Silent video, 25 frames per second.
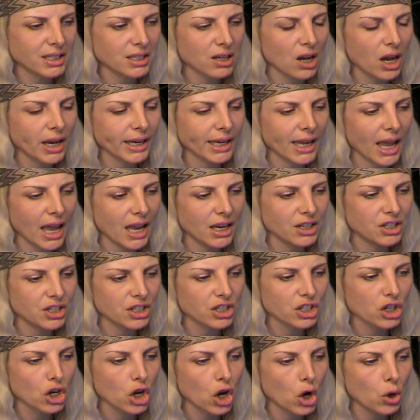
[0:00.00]

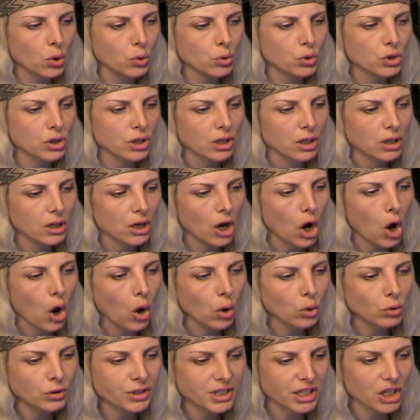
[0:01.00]
tiger-headed
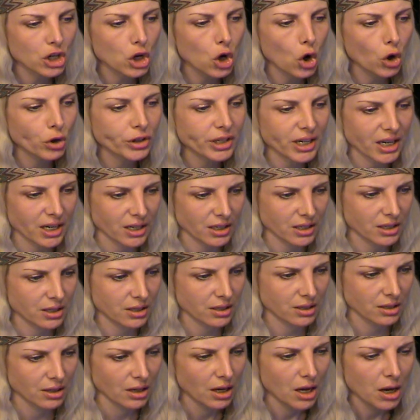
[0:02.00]
goad-holding
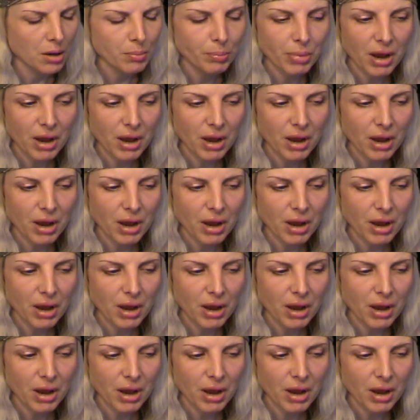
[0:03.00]
goddess,